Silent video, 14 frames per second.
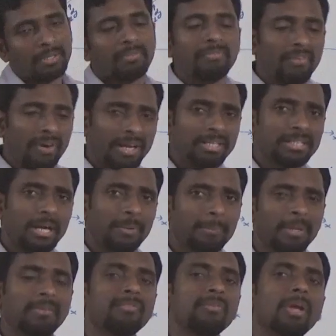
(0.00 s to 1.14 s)
For
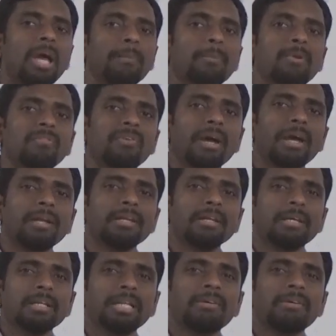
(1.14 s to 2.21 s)
example, if you have to find